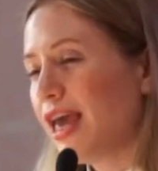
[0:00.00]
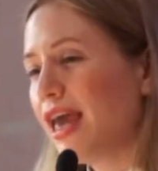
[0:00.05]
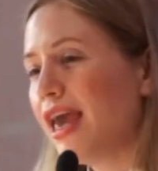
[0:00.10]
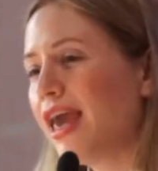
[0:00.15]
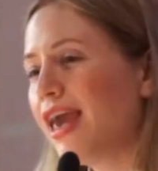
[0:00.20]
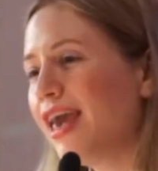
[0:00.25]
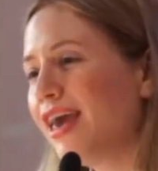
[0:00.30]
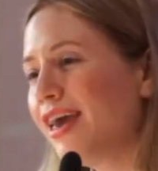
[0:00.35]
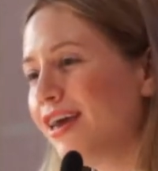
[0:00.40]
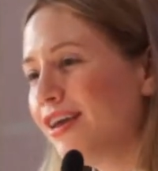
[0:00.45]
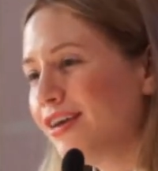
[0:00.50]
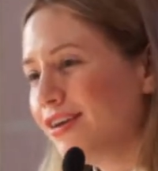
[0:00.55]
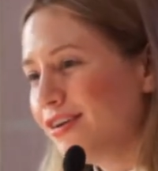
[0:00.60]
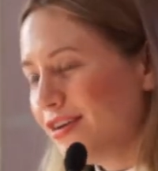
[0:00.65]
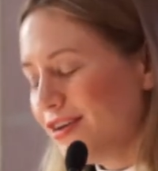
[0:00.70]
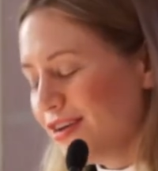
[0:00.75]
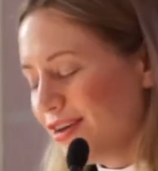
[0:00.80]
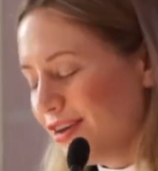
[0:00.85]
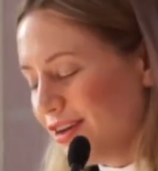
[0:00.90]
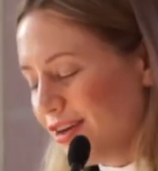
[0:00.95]

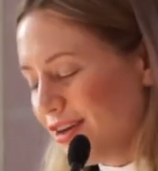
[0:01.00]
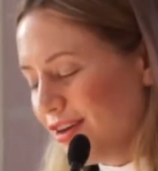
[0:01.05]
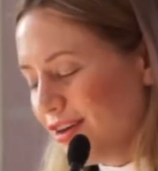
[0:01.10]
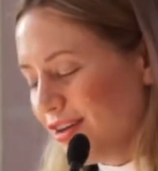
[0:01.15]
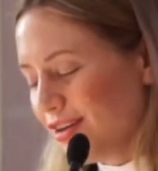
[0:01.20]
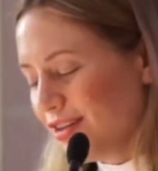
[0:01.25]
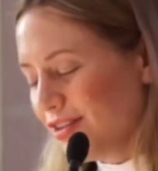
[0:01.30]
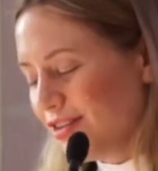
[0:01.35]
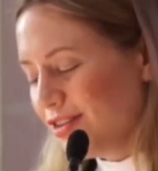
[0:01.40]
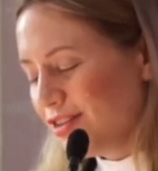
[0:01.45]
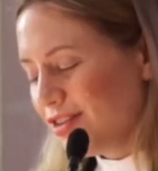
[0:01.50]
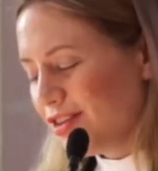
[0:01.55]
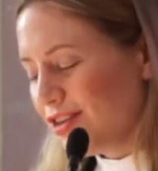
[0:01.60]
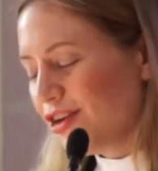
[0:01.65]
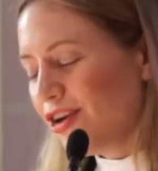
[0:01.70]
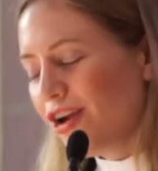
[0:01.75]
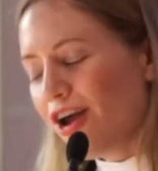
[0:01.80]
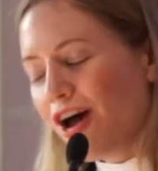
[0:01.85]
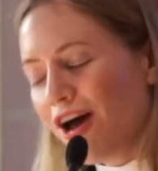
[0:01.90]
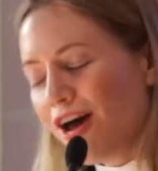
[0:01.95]
and to
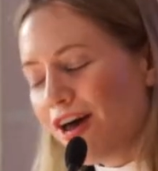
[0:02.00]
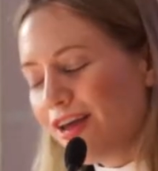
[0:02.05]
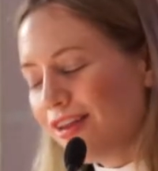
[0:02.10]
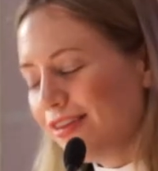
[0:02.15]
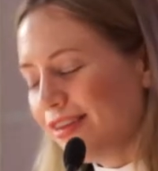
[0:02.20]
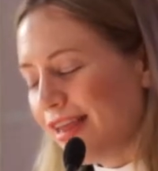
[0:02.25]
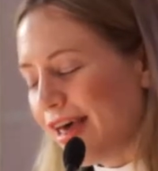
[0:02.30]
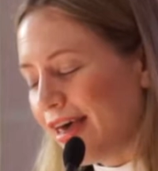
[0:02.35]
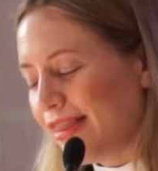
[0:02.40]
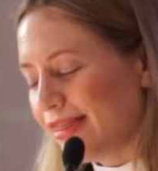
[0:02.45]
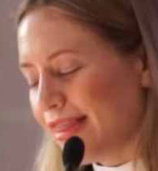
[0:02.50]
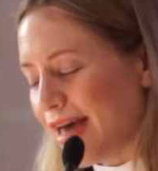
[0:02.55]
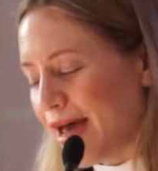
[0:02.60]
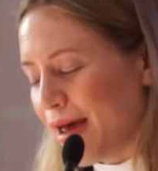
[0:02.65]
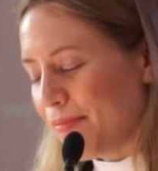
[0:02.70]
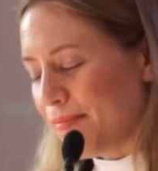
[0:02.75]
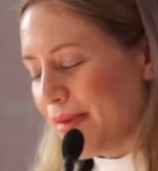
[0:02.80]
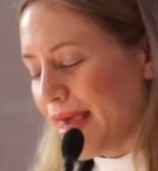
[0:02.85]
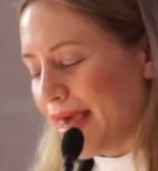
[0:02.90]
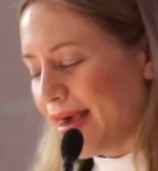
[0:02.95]
not let
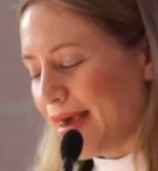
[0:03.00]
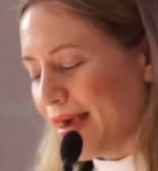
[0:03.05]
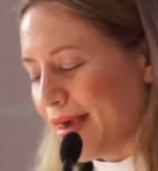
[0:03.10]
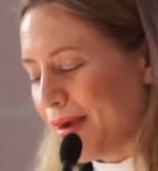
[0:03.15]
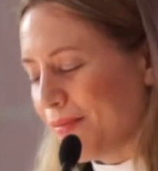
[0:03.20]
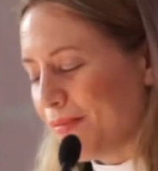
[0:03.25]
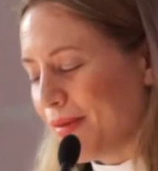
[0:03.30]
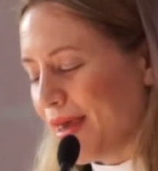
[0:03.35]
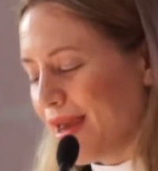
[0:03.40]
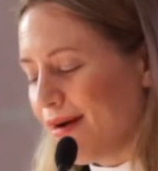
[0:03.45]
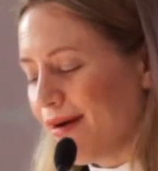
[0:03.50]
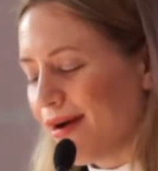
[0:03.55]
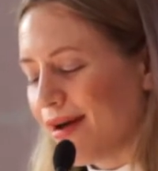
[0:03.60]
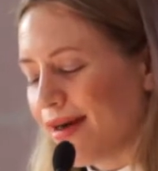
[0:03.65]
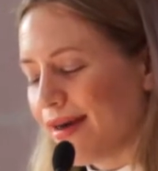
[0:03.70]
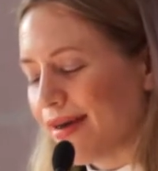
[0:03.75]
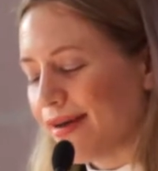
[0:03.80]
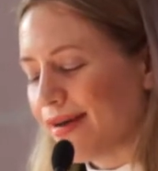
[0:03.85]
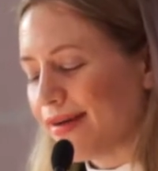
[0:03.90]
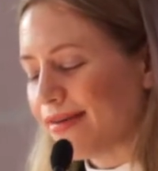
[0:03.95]
that make him
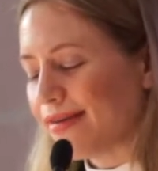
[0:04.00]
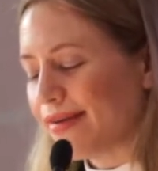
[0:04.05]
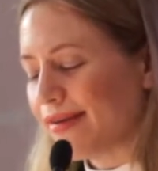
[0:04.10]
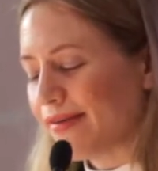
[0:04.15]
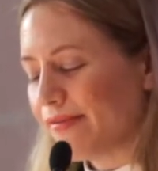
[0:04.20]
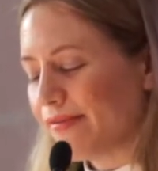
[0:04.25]
arrogant